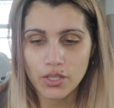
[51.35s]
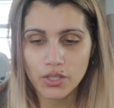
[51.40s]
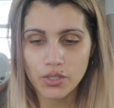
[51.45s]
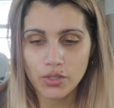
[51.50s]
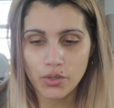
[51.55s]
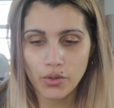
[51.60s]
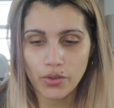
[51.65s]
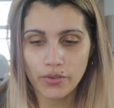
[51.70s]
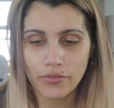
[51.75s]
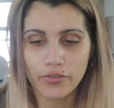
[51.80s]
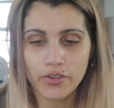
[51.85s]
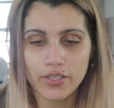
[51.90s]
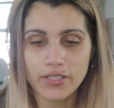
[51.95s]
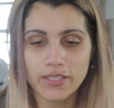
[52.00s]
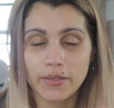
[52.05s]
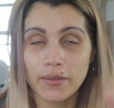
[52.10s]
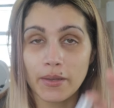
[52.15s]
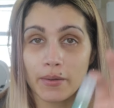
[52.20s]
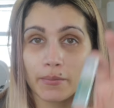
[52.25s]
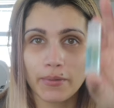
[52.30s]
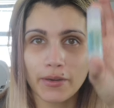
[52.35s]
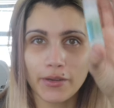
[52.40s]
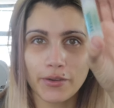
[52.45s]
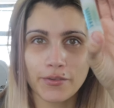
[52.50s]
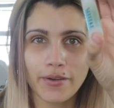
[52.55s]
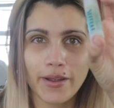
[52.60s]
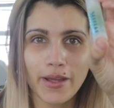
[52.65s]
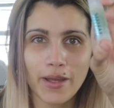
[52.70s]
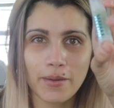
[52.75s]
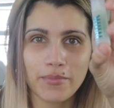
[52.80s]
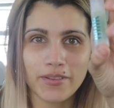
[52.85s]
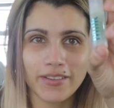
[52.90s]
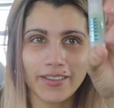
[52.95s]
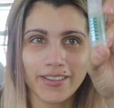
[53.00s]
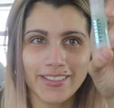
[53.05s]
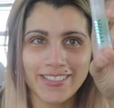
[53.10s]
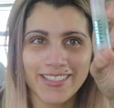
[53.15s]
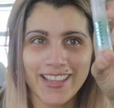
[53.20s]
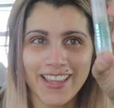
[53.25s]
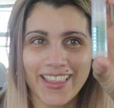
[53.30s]
So the first thing that I'm gonna grab
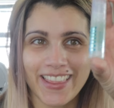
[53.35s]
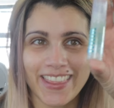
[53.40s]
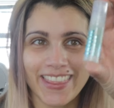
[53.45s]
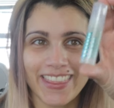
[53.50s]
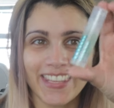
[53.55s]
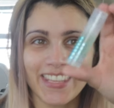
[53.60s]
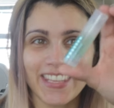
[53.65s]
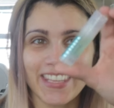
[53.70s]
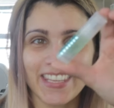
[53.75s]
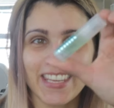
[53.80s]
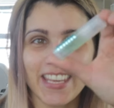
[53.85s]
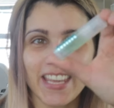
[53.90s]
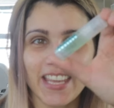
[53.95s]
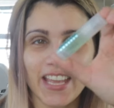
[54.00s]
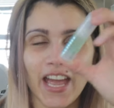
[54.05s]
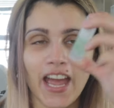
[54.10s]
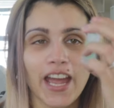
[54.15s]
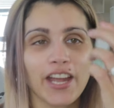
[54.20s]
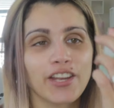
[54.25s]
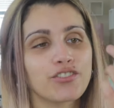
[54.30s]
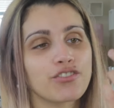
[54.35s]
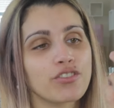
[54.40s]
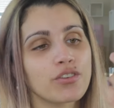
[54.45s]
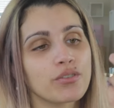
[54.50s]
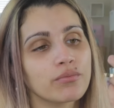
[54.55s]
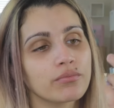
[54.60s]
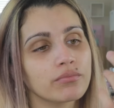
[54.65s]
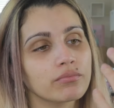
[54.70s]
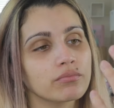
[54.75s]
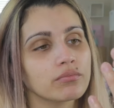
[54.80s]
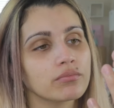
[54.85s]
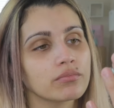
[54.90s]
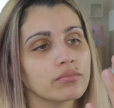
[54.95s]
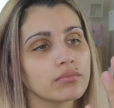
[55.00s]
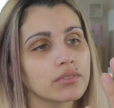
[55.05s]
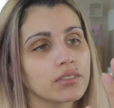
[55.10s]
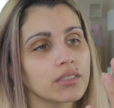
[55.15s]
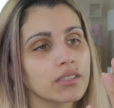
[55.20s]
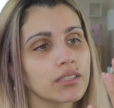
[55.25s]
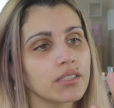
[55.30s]
is the Hydro,
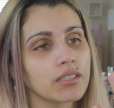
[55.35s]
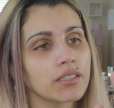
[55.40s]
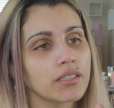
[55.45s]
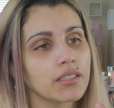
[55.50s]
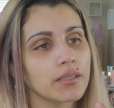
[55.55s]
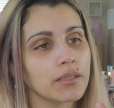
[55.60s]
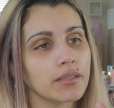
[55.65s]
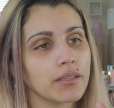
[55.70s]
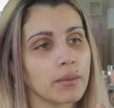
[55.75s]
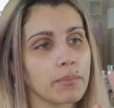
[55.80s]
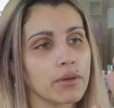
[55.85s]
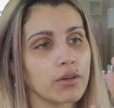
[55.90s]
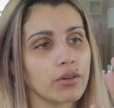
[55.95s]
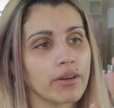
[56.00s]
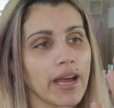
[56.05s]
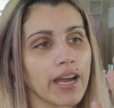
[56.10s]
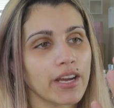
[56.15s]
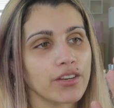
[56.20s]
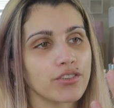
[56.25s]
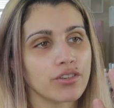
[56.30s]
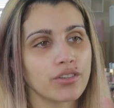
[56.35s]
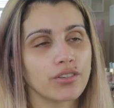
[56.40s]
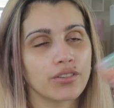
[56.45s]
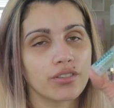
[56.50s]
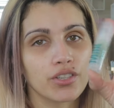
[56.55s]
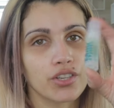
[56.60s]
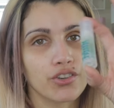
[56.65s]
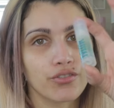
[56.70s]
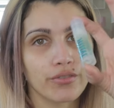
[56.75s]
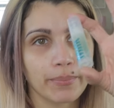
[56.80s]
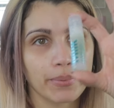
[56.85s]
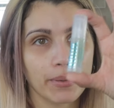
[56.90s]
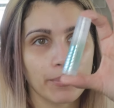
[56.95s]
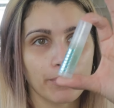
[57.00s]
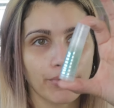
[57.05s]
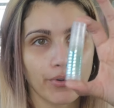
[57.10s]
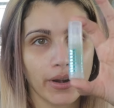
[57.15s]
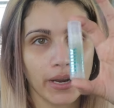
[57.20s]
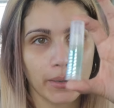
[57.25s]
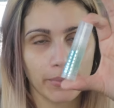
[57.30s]
the Milk Hydro Grip
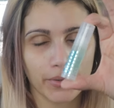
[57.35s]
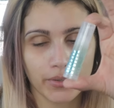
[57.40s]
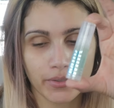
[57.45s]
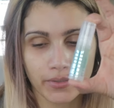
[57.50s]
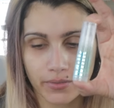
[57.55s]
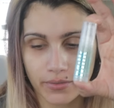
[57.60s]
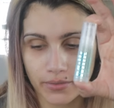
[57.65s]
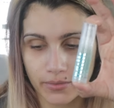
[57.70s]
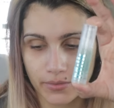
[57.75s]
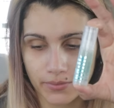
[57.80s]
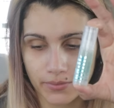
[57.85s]
Primer.